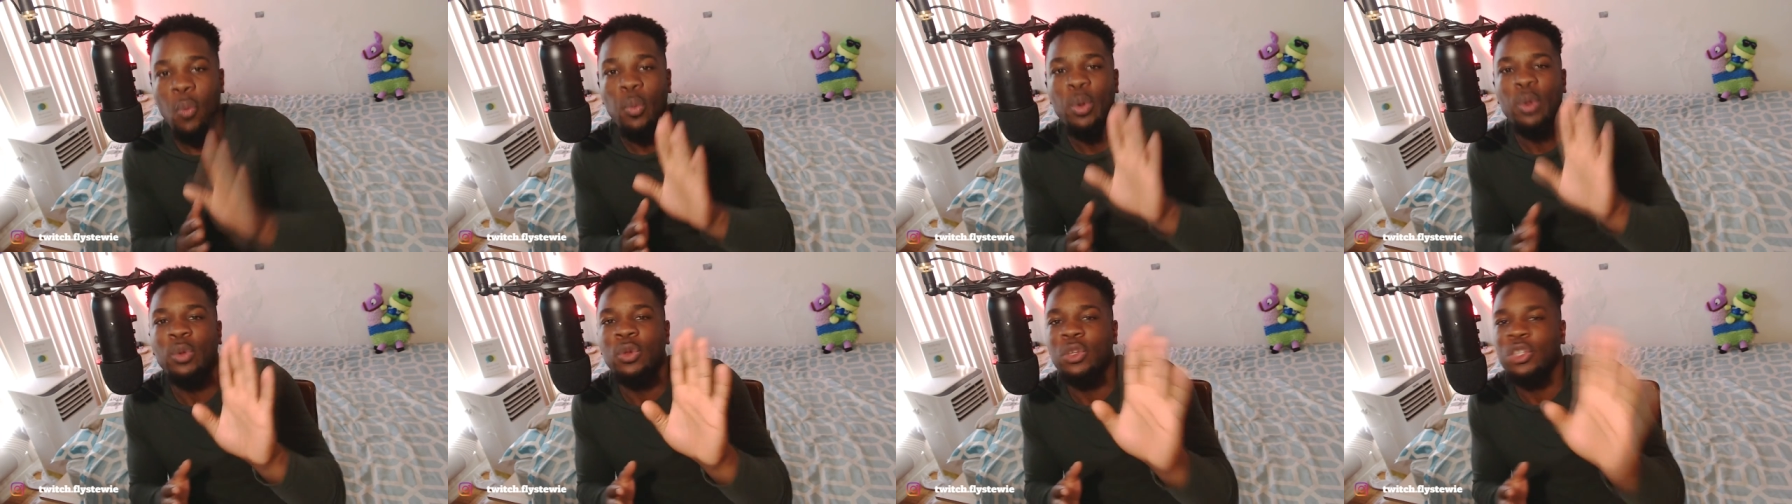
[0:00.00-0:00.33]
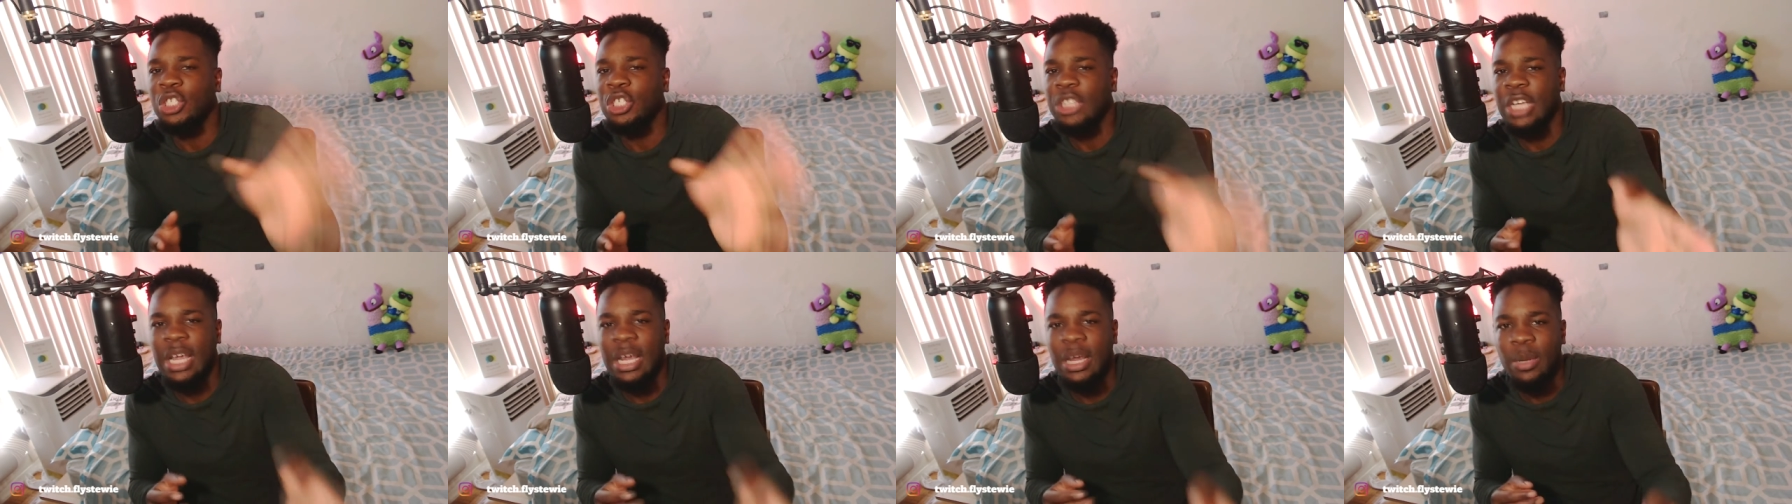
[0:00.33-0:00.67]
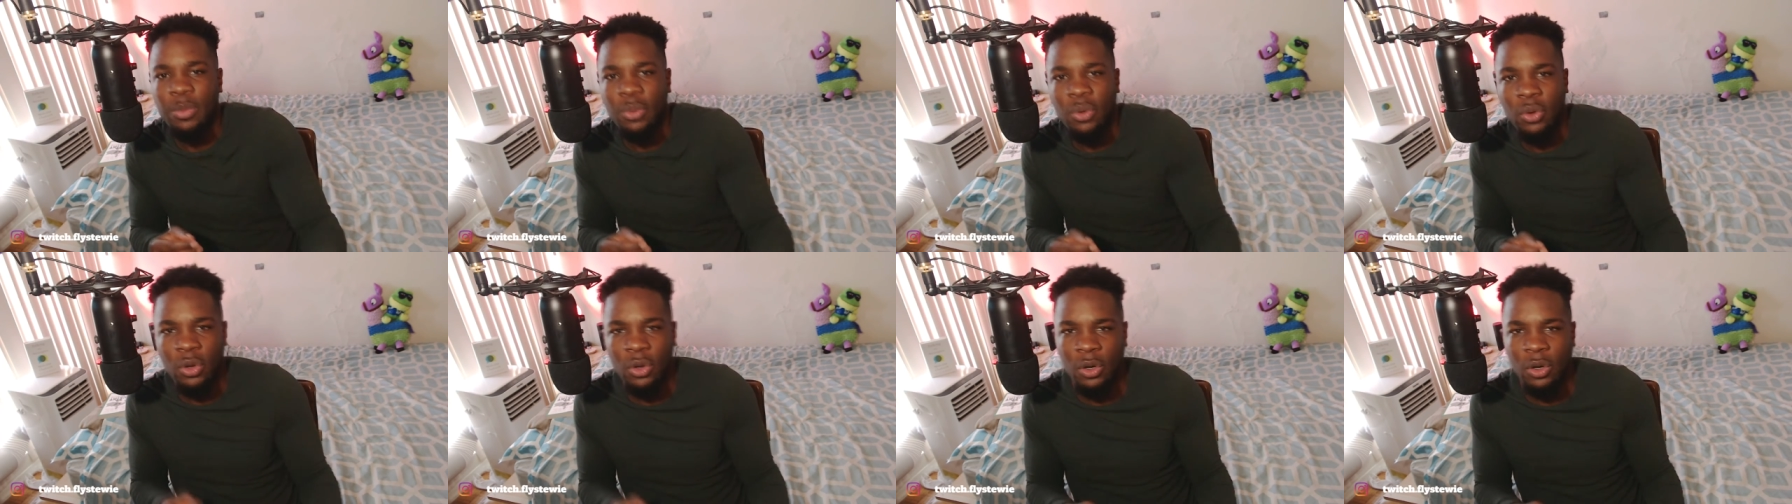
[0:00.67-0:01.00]
Wilt
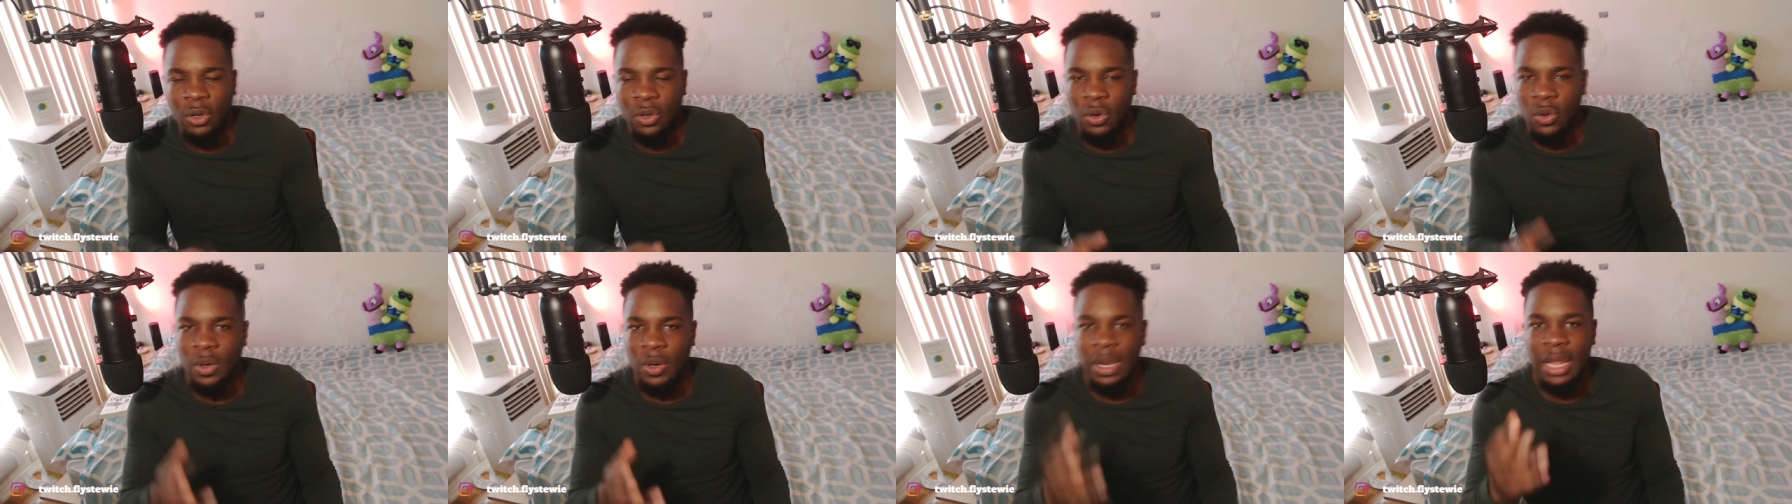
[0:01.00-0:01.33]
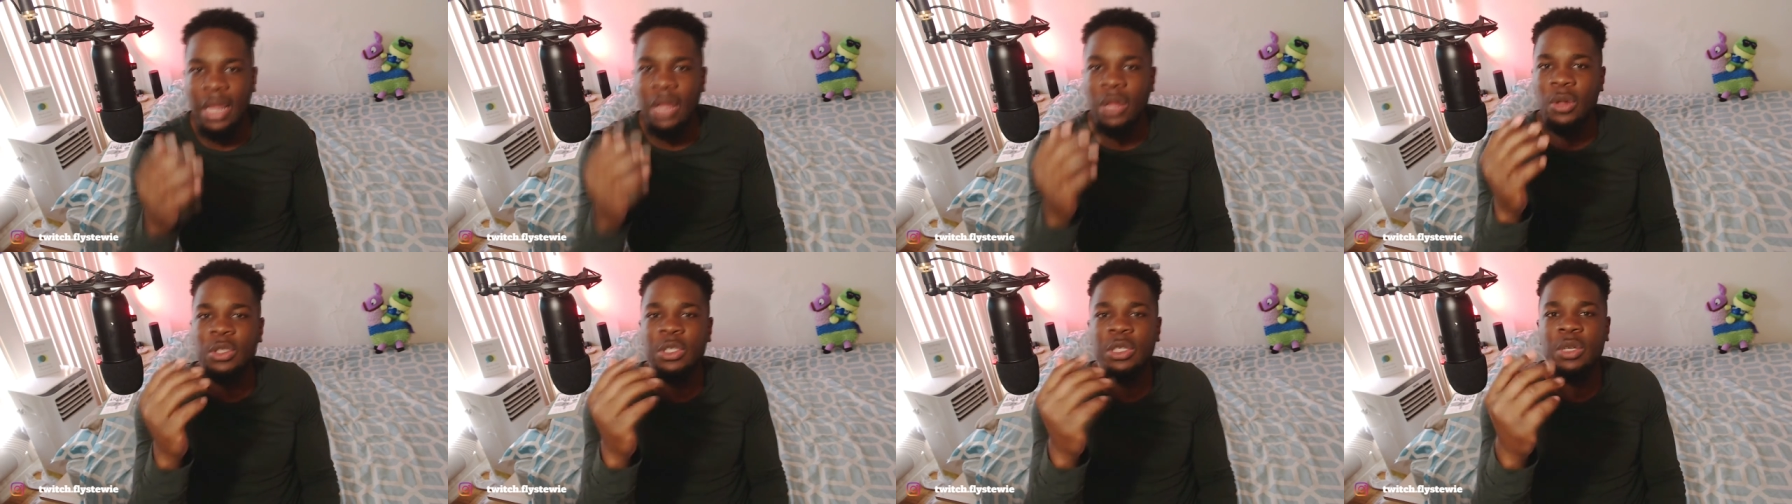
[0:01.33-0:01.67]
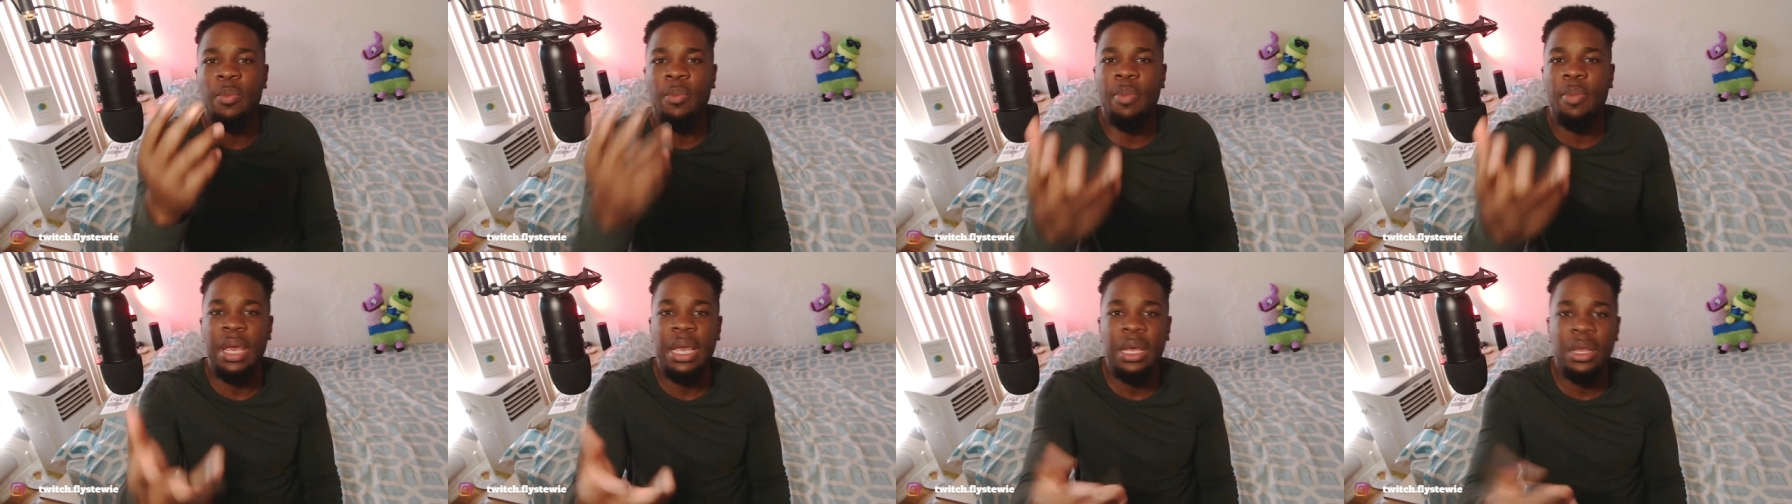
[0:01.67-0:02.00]
Chamberlain or
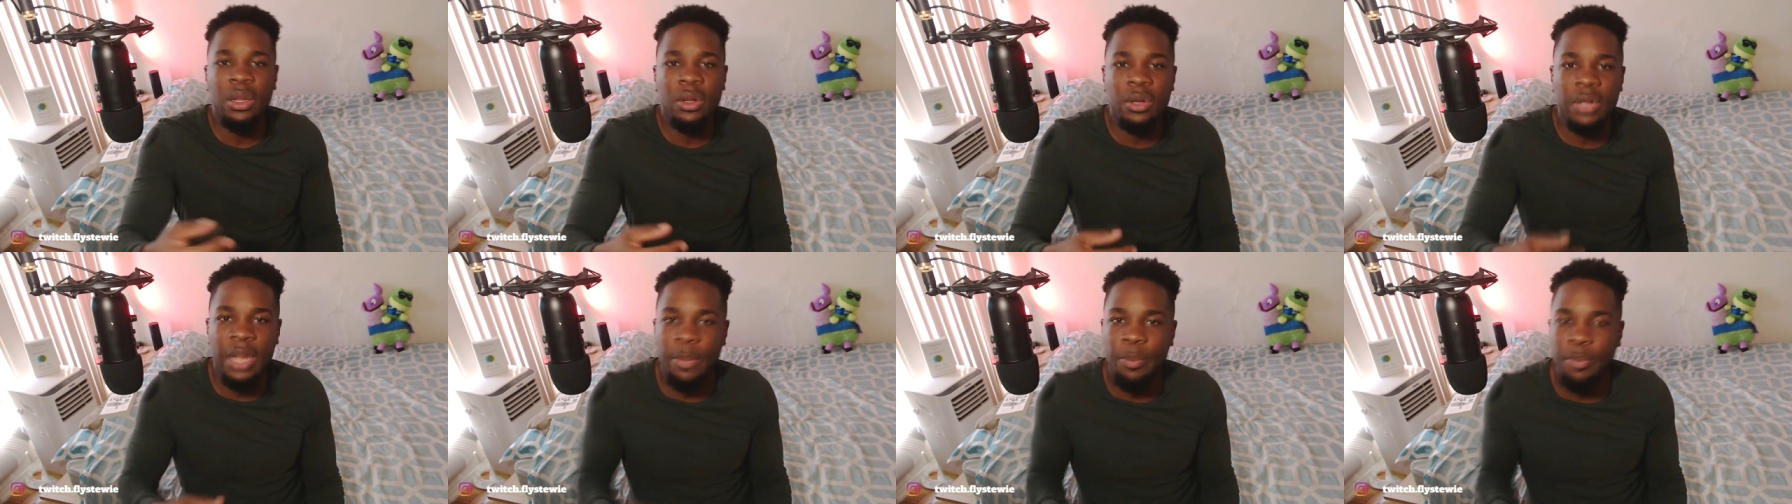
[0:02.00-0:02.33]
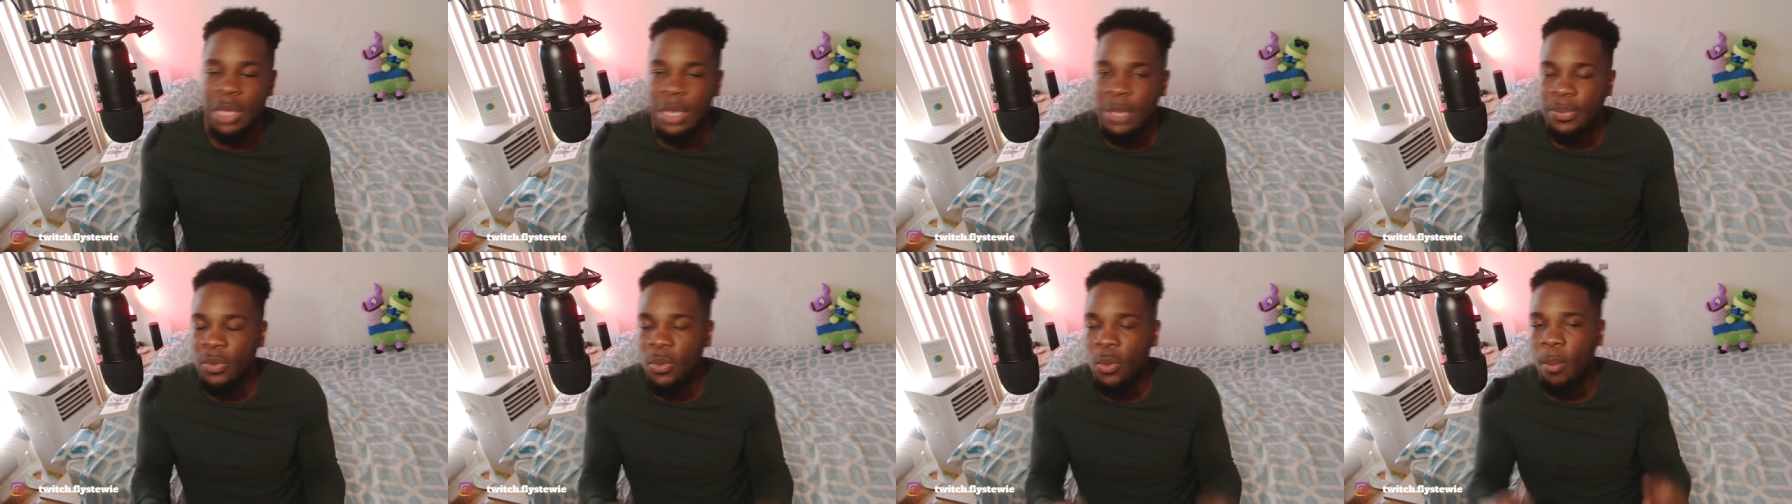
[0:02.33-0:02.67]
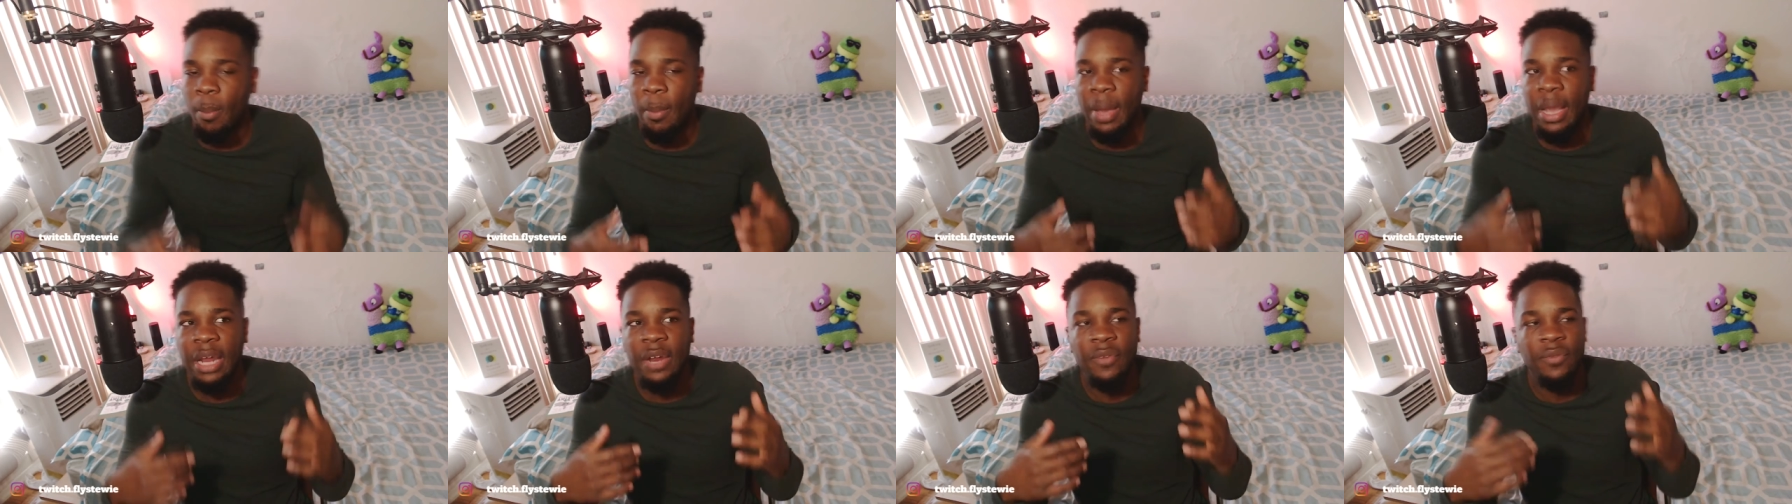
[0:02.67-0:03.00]
Elgin Baylor that people
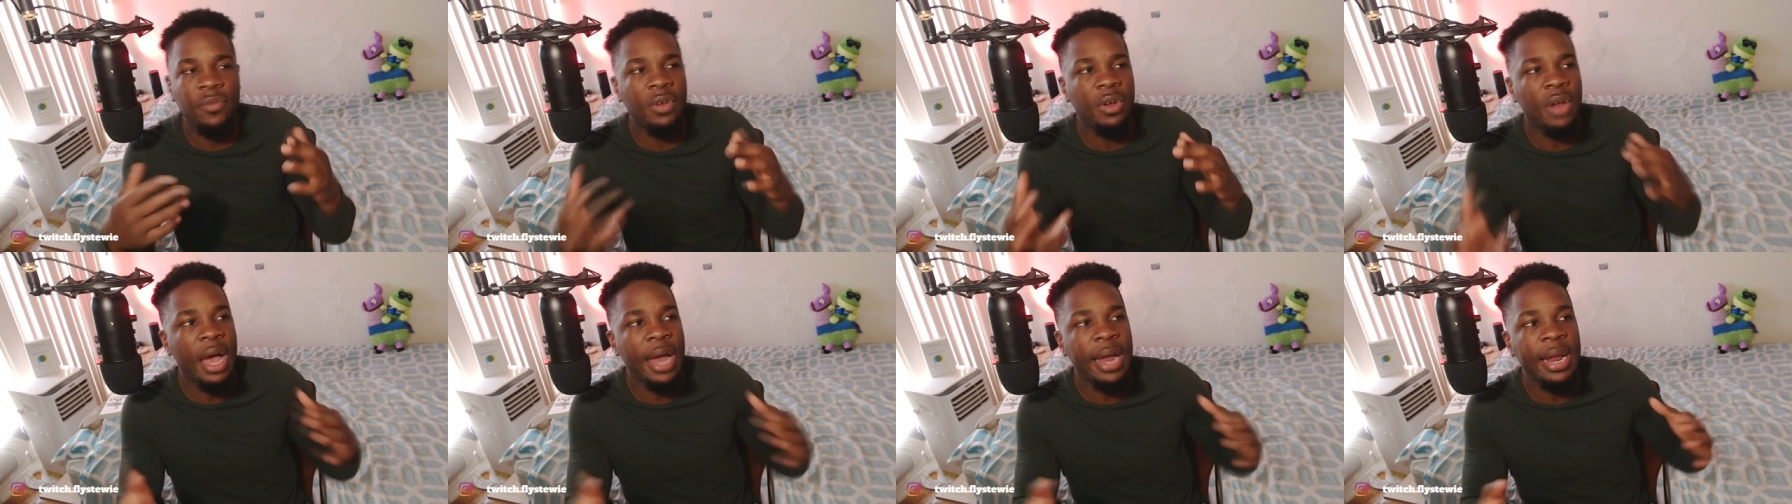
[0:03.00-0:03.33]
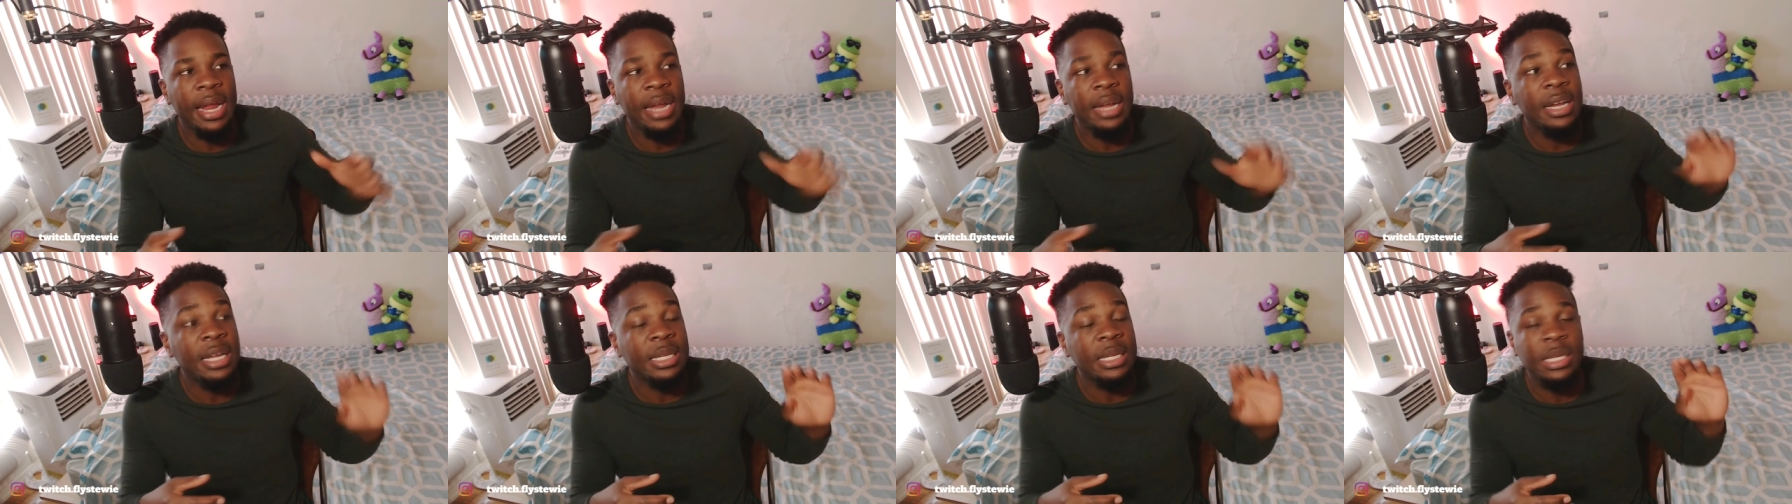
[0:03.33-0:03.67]
might have not